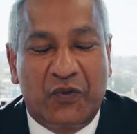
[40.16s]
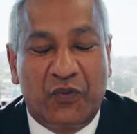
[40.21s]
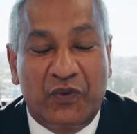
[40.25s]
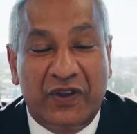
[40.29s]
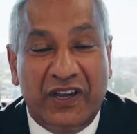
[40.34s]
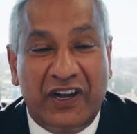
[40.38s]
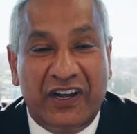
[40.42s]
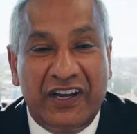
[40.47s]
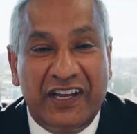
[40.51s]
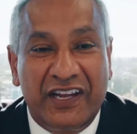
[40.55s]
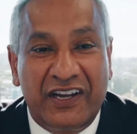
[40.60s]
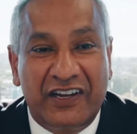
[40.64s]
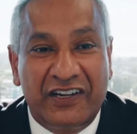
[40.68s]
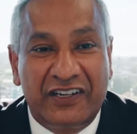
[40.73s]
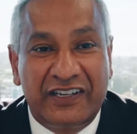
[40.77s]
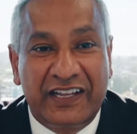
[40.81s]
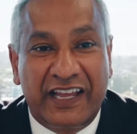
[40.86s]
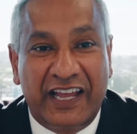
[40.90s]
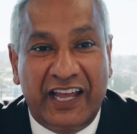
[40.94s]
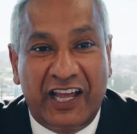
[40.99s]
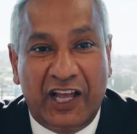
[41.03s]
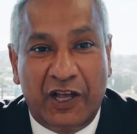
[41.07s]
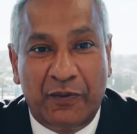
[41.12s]
We are here
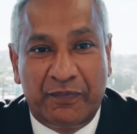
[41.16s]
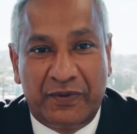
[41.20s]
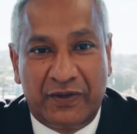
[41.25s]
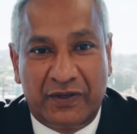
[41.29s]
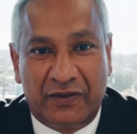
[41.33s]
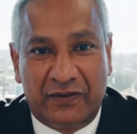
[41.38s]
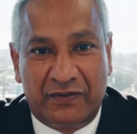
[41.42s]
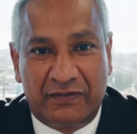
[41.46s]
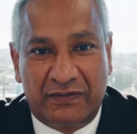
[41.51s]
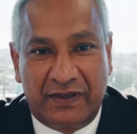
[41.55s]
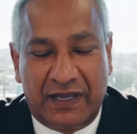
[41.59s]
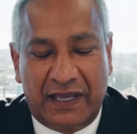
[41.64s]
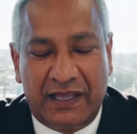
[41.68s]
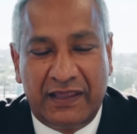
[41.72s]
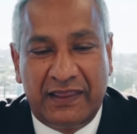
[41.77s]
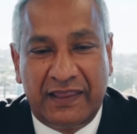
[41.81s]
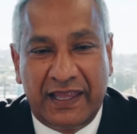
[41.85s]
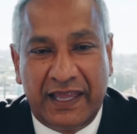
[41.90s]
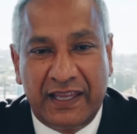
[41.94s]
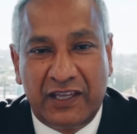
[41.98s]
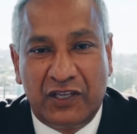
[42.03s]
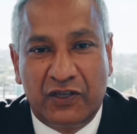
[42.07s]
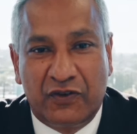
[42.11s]
to help you and
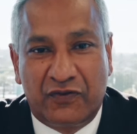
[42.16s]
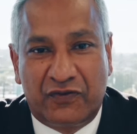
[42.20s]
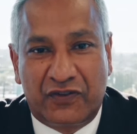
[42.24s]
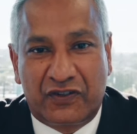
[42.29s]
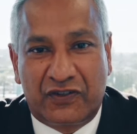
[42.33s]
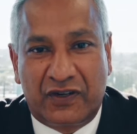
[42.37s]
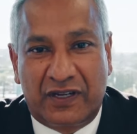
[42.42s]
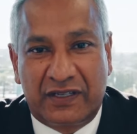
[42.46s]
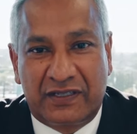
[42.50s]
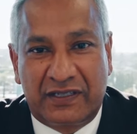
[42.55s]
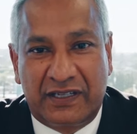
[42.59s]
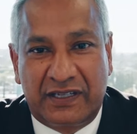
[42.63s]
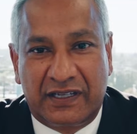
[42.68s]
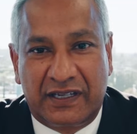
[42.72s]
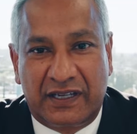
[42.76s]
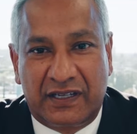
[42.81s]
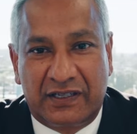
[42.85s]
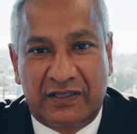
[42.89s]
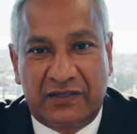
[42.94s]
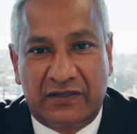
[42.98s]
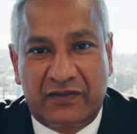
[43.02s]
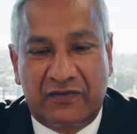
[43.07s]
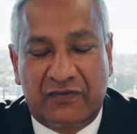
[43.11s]
thank you for trusting
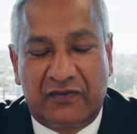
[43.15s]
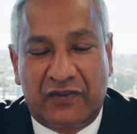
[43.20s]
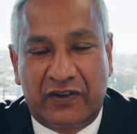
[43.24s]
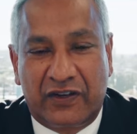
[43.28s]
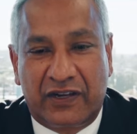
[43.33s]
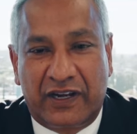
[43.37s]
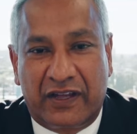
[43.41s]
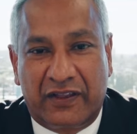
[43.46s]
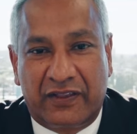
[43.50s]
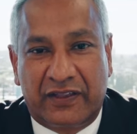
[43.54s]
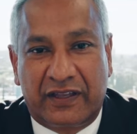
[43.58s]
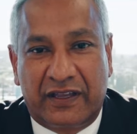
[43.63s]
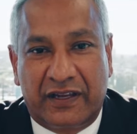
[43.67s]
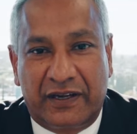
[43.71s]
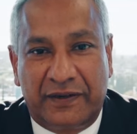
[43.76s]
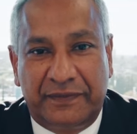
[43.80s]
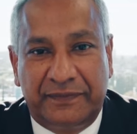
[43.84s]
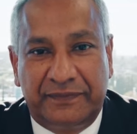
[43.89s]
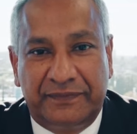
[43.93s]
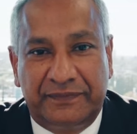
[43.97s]
us for your health care.